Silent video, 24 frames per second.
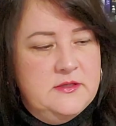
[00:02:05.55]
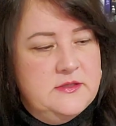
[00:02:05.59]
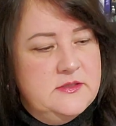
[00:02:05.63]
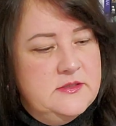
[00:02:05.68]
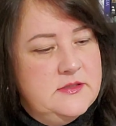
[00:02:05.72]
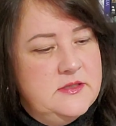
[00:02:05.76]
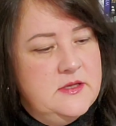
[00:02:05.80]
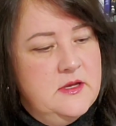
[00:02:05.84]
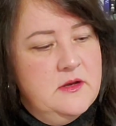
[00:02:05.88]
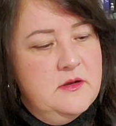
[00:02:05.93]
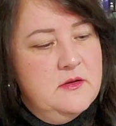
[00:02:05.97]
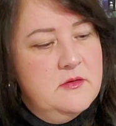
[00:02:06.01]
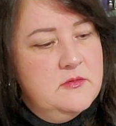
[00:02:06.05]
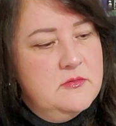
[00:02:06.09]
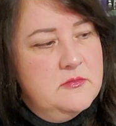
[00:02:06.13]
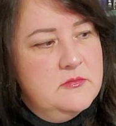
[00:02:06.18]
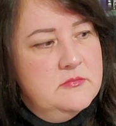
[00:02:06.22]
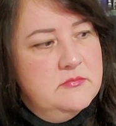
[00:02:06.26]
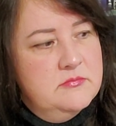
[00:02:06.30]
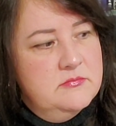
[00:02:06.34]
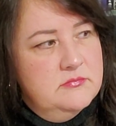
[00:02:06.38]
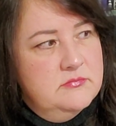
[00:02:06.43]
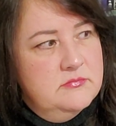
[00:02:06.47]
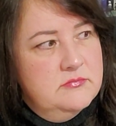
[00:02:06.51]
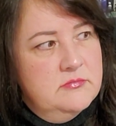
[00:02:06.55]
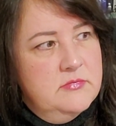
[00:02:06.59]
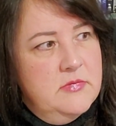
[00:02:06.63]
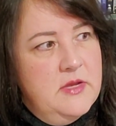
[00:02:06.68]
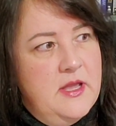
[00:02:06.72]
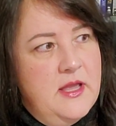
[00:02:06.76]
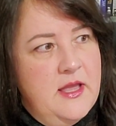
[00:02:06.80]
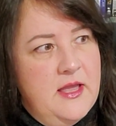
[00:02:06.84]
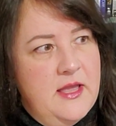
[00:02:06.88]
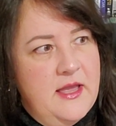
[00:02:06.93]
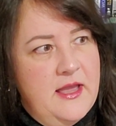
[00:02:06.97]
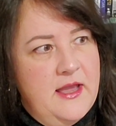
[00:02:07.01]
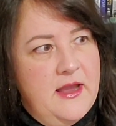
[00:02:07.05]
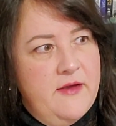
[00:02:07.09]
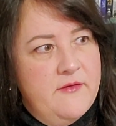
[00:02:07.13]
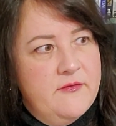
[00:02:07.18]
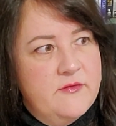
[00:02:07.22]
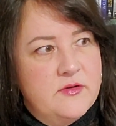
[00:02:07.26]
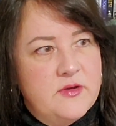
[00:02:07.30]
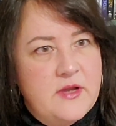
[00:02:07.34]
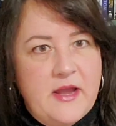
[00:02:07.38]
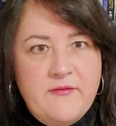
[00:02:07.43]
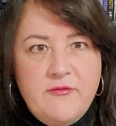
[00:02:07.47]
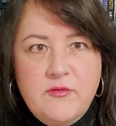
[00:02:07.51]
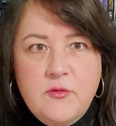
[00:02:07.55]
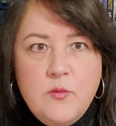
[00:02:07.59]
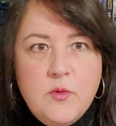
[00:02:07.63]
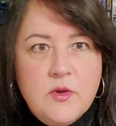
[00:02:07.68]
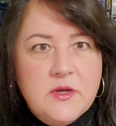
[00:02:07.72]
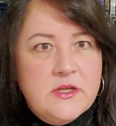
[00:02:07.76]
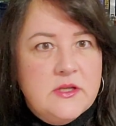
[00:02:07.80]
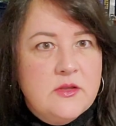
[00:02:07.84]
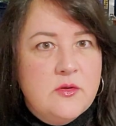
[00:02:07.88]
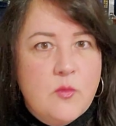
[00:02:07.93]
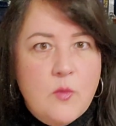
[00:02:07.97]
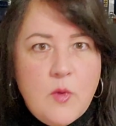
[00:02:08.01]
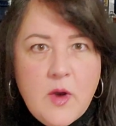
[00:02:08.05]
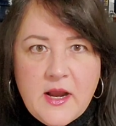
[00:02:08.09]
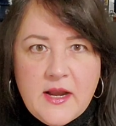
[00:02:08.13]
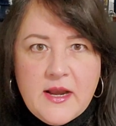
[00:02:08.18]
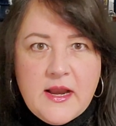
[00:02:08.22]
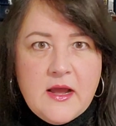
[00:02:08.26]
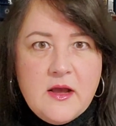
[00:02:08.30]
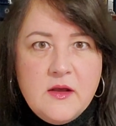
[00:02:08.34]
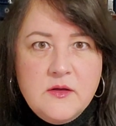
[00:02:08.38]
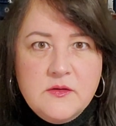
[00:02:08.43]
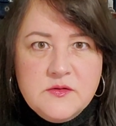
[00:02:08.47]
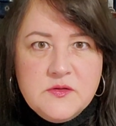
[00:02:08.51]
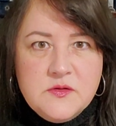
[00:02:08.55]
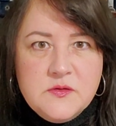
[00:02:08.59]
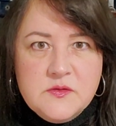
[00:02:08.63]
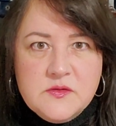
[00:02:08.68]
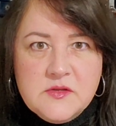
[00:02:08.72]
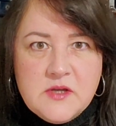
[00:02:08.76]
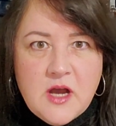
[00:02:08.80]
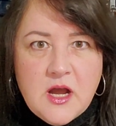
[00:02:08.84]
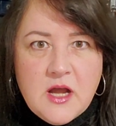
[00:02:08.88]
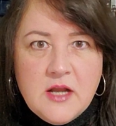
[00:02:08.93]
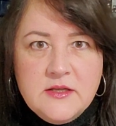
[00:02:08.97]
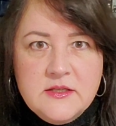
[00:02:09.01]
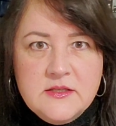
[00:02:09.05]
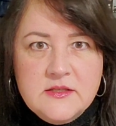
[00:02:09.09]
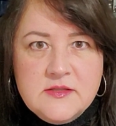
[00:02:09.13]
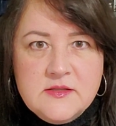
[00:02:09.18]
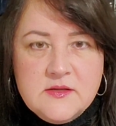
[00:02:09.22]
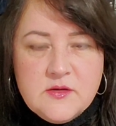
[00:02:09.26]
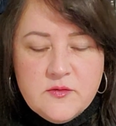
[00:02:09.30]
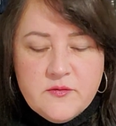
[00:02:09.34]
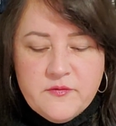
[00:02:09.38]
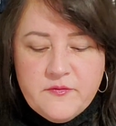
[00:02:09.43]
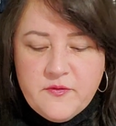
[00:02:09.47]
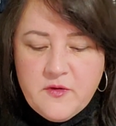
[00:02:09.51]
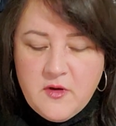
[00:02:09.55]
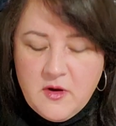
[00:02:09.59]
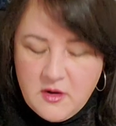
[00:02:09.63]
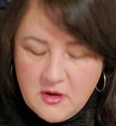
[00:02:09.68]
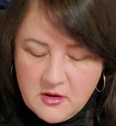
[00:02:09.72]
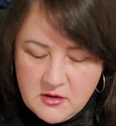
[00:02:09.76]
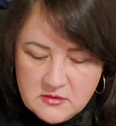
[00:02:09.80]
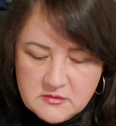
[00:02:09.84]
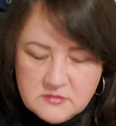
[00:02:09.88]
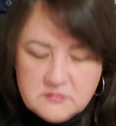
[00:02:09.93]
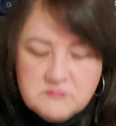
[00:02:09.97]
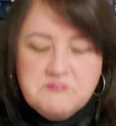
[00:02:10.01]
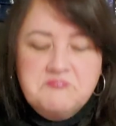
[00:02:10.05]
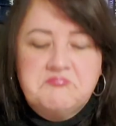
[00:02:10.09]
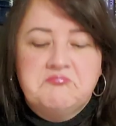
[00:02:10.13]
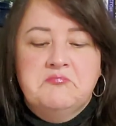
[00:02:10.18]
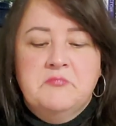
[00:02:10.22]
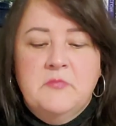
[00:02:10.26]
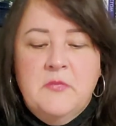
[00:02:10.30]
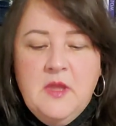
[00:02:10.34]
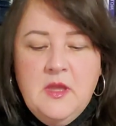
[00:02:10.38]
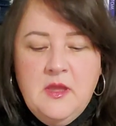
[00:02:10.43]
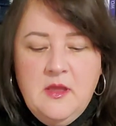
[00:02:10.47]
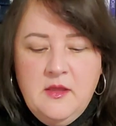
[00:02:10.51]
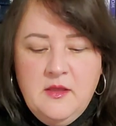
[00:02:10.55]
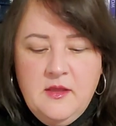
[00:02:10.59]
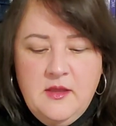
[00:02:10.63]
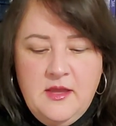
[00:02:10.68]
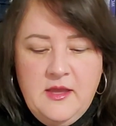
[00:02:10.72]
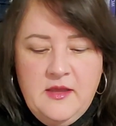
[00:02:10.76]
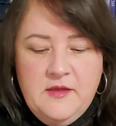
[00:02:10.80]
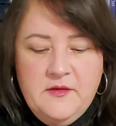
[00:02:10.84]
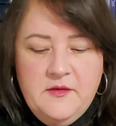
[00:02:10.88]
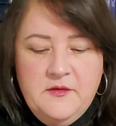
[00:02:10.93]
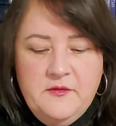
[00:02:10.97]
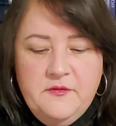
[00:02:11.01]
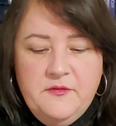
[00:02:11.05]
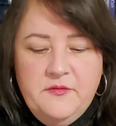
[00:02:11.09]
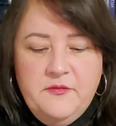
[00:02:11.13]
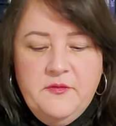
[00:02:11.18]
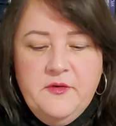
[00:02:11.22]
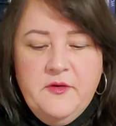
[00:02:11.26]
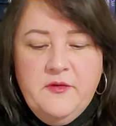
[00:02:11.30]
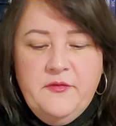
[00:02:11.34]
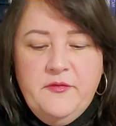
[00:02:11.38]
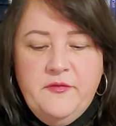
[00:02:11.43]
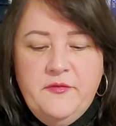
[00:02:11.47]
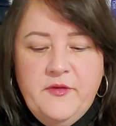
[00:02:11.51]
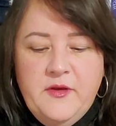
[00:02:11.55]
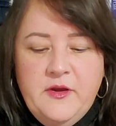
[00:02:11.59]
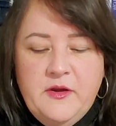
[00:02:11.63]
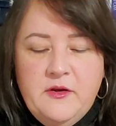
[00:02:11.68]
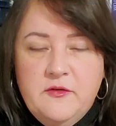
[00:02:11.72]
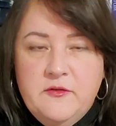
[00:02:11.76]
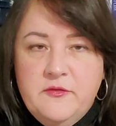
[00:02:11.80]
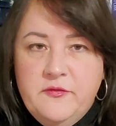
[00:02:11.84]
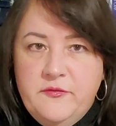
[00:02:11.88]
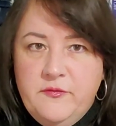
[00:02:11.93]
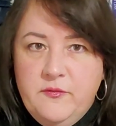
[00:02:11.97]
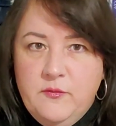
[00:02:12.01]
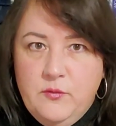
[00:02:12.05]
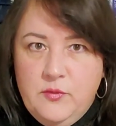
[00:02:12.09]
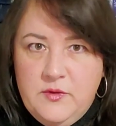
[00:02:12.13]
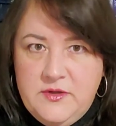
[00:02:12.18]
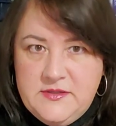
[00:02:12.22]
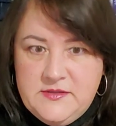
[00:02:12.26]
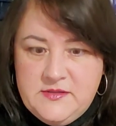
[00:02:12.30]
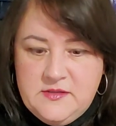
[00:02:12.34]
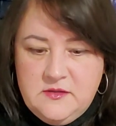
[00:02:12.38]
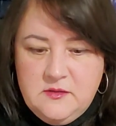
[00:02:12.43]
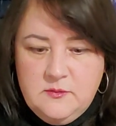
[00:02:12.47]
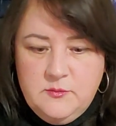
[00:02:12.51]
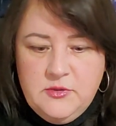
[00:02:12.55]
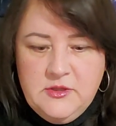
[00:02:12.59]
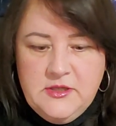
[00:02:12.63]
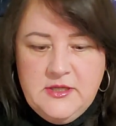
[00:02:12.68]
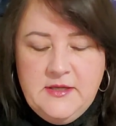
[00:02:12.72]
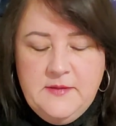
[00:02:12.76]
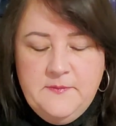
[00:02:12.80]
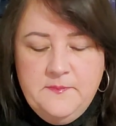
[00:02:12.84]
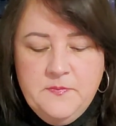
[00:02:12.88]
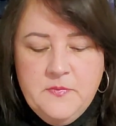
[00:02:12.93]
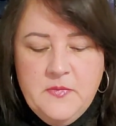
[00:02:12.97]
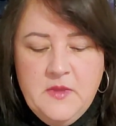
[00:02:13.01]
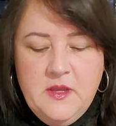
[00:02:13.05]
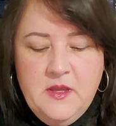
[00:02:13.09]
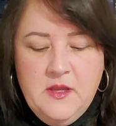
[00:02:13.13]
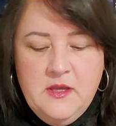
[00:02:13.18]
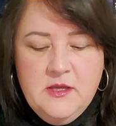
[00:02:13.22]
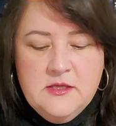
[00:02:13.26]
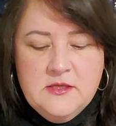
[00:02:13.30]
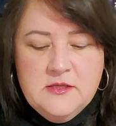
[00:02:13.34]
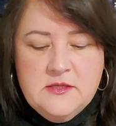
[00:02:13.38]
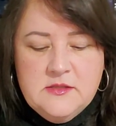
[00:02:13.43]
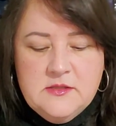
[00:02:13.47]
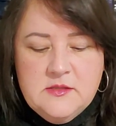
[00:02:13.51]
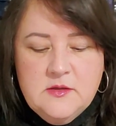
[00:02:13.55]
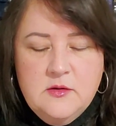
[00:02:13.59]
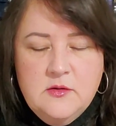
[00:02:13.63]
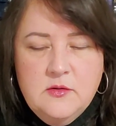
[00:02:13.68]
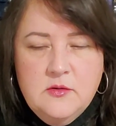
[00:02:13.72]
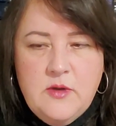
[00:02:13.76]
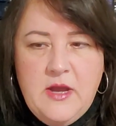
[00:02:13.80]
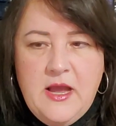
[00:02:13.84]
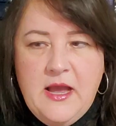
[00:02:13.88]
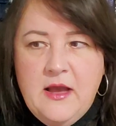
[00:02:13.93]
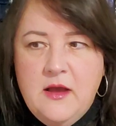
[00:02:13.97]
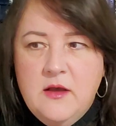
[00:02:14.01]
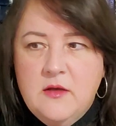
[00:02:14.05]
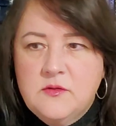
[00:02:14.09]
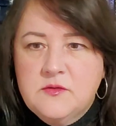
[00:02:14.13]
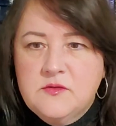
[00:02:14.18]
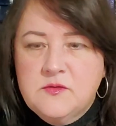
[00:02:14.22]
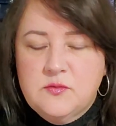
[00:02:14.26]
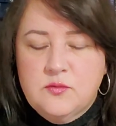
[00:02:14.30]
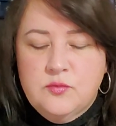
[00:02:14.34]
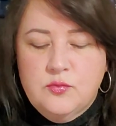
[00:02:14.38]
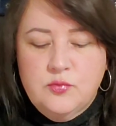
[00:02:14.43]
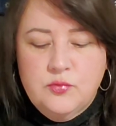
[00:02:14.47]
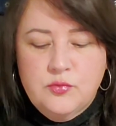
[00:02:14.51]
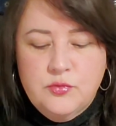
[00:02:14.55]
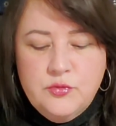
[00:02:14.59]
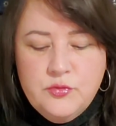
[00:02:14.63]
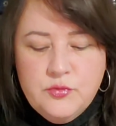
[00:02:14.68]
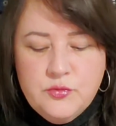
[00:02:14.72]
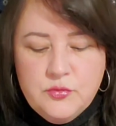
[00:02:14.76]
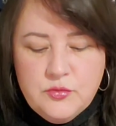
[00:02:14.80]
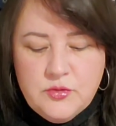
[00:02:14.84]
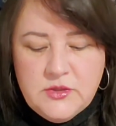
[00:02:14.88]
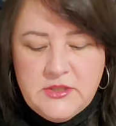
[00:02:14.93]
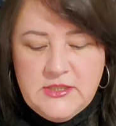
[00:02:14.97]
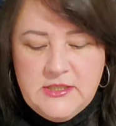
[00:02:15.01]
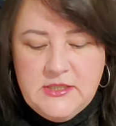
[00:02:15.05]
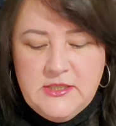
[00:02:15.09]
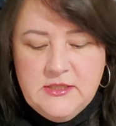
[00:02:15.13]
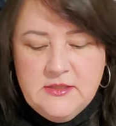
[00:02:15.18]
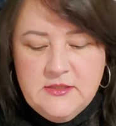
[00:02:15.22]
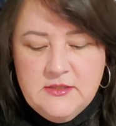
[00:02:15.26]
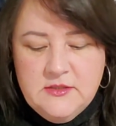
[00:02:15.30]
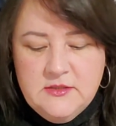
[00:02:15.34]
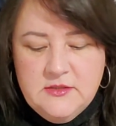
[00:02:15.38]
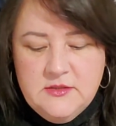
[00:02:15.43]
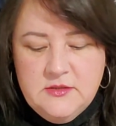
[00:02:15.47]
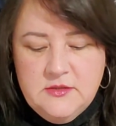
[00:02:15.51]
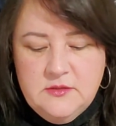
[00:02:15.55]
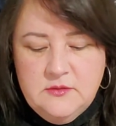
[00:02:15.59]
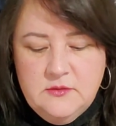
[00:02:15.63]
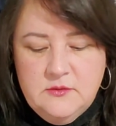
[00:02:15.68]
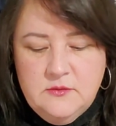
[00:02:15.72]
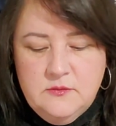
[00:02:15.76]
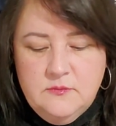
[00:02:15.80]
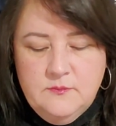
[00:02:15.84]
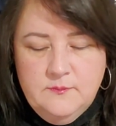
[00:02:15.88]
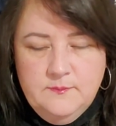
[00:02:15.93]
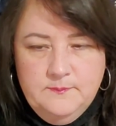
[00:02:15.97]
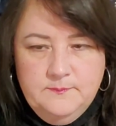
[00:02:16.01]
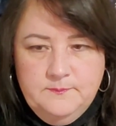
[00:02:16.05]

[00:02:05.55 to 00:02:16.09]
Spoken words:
So everyone in the White House who's gotten it so far have fared reasonably. So how's Rudy gonna do?